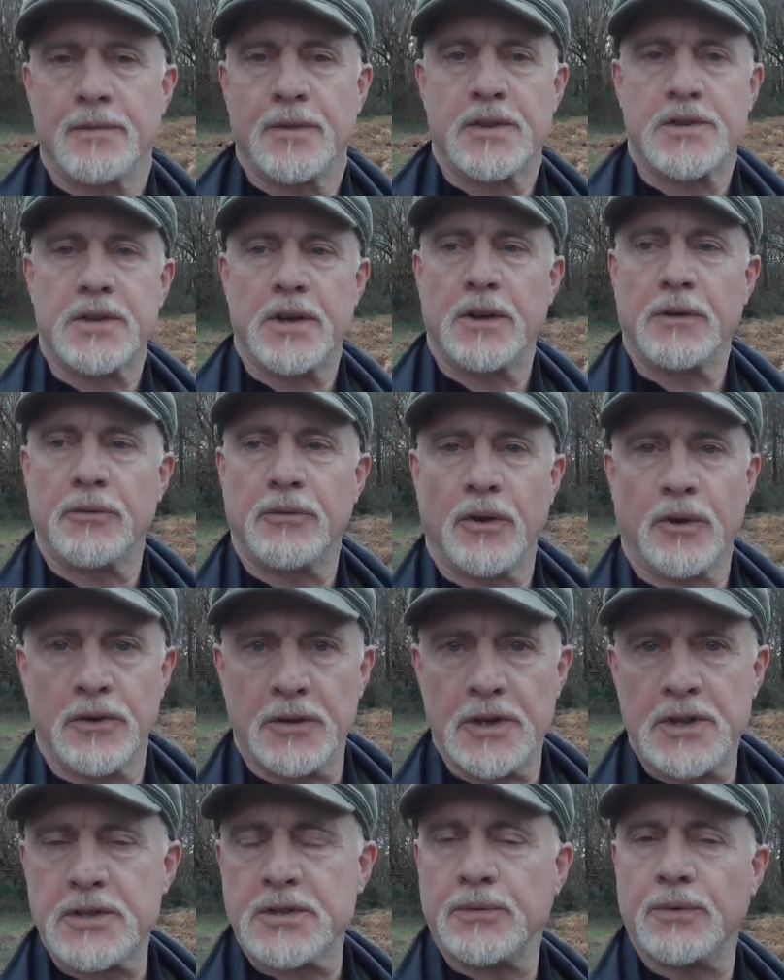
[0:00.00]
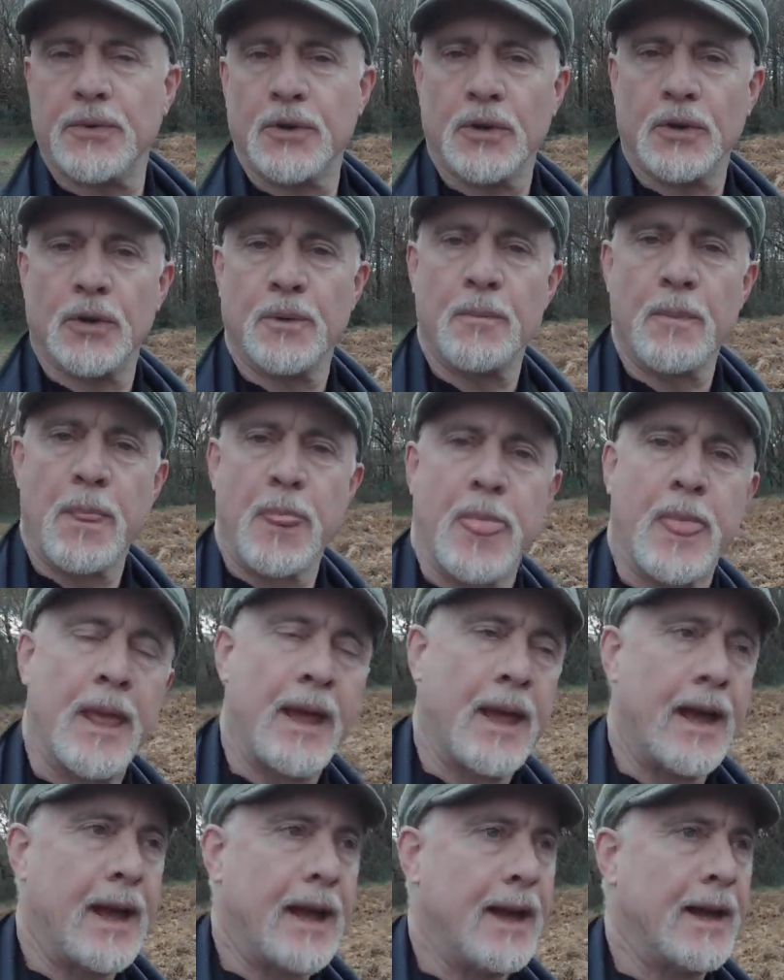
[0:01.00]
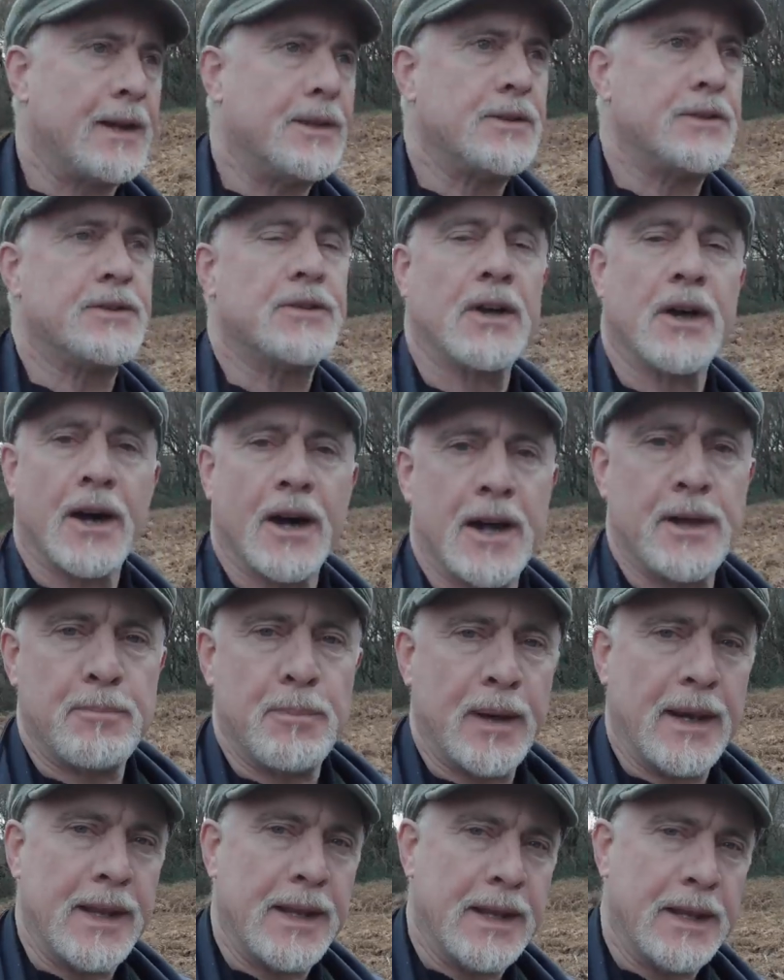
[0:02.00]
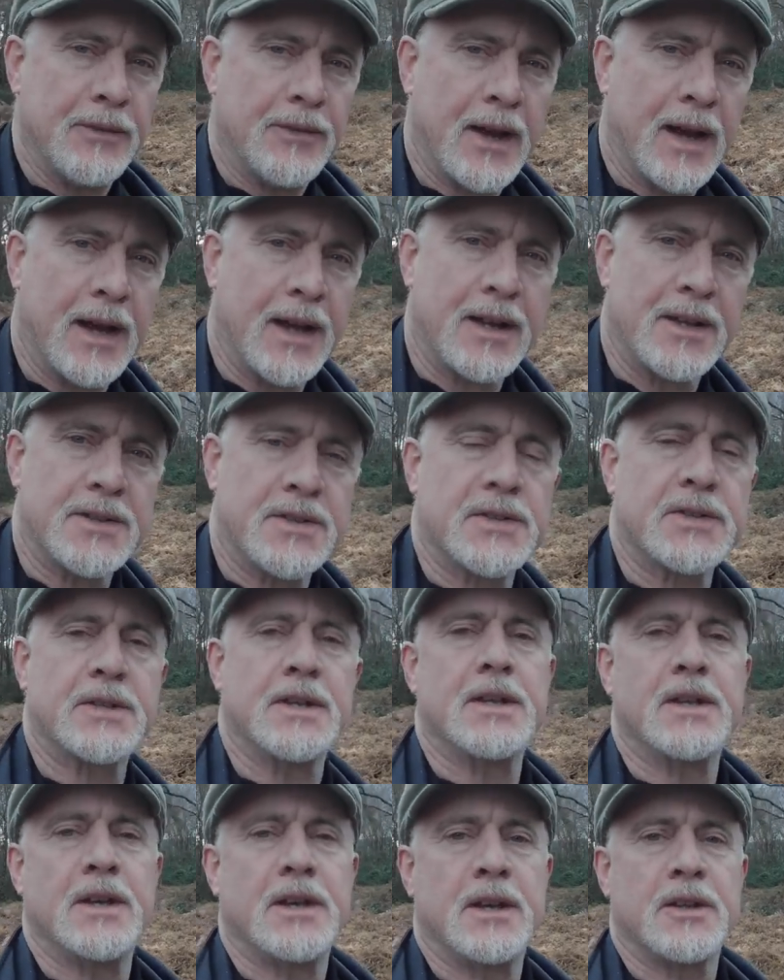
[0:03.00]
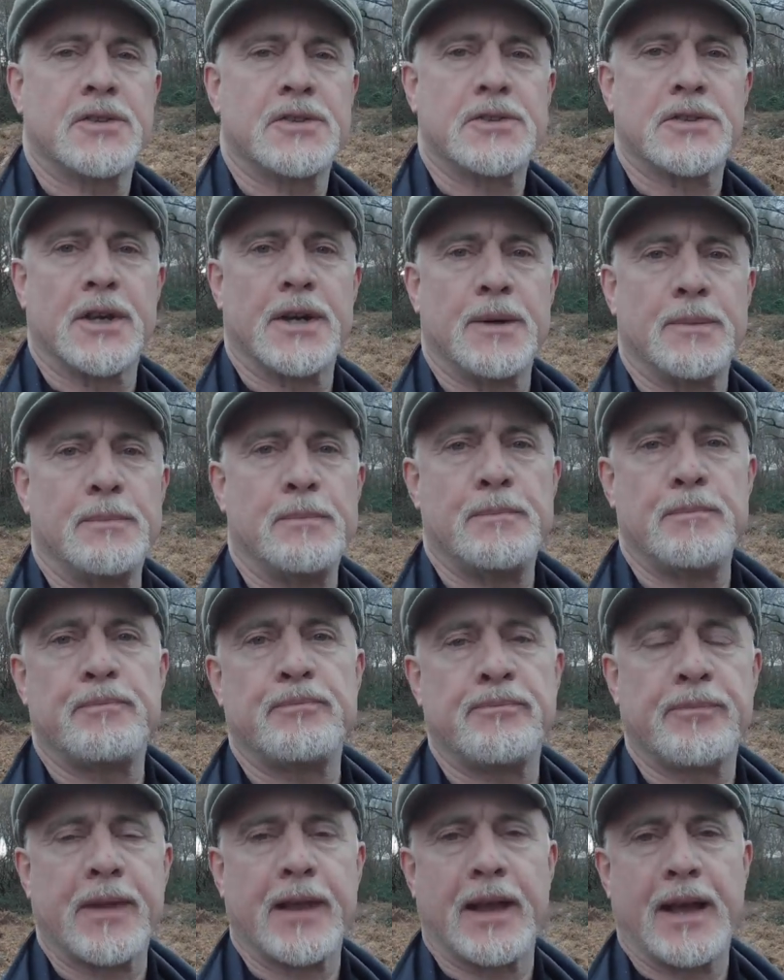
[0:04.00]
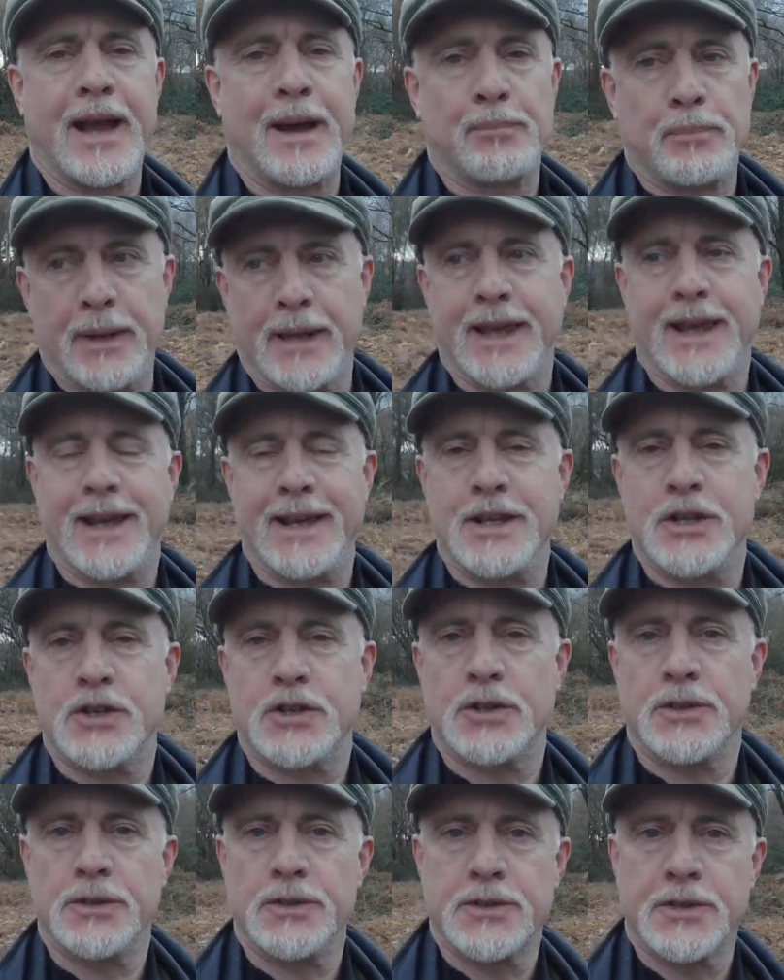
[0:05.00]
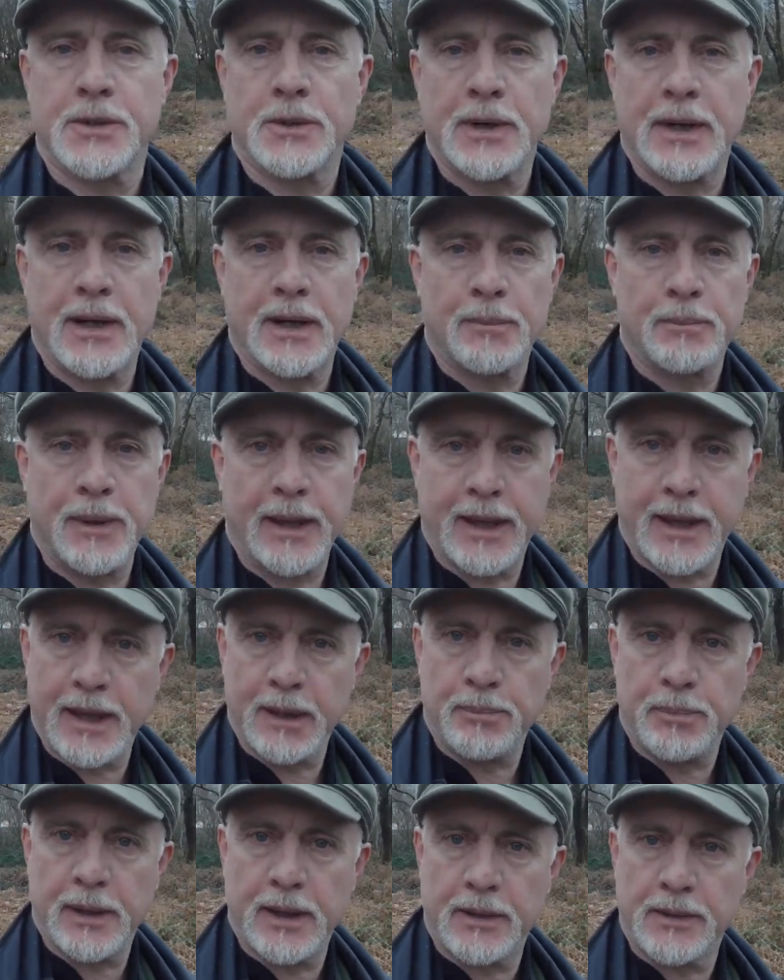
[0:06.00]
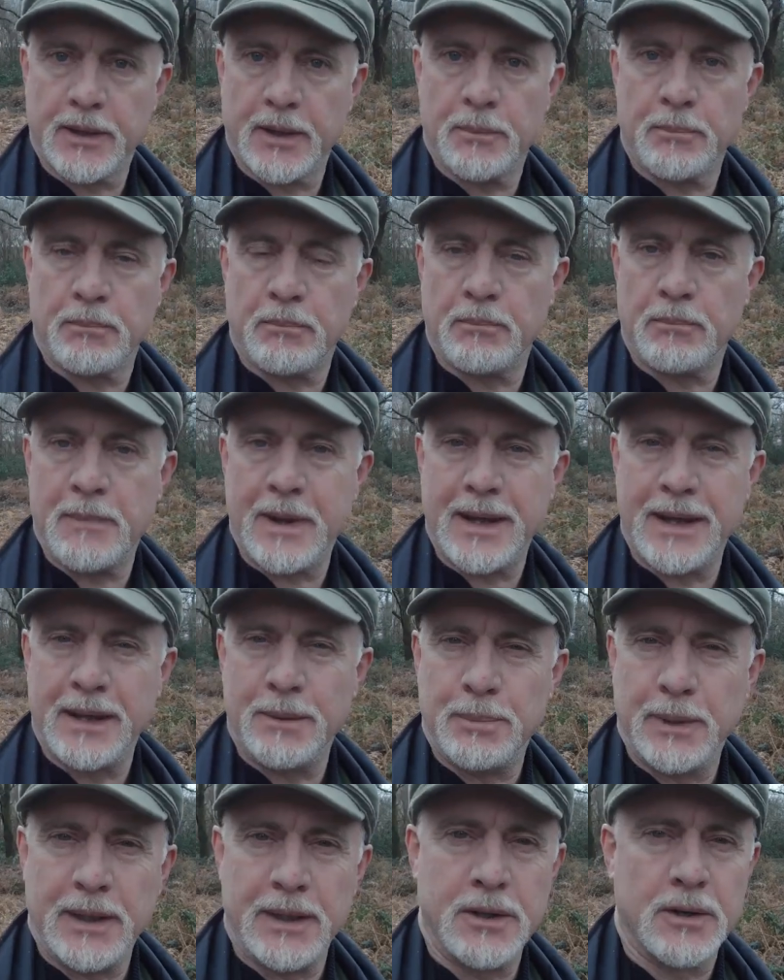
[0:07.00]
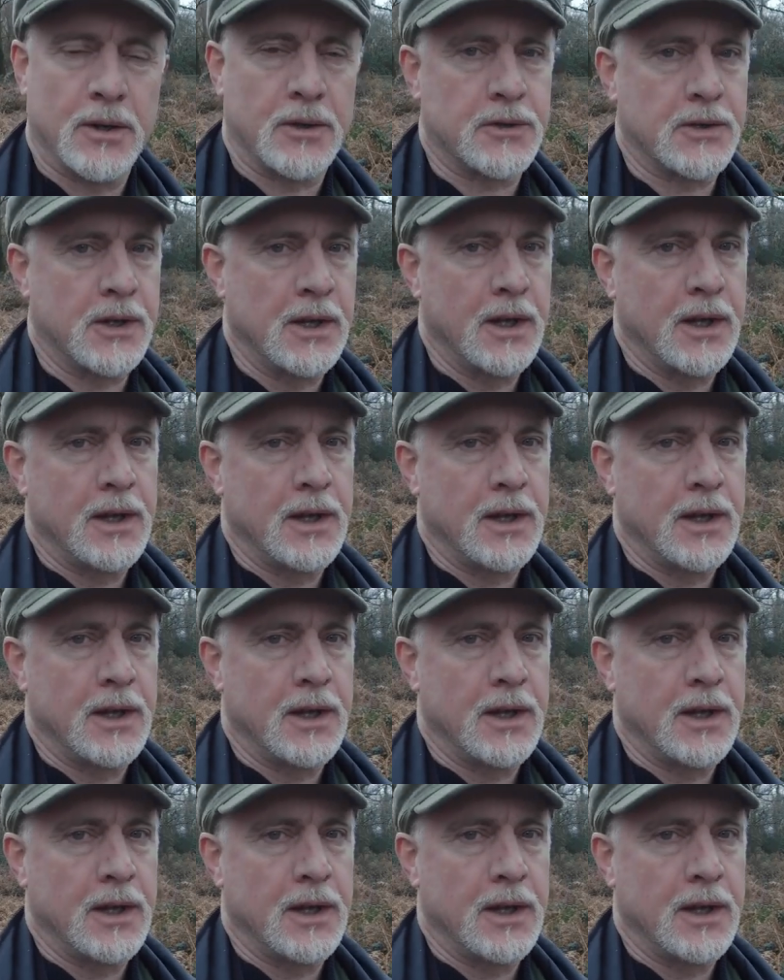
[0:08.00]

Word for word: certain fondness for and that I believe has some application to our beekeeping that maybe not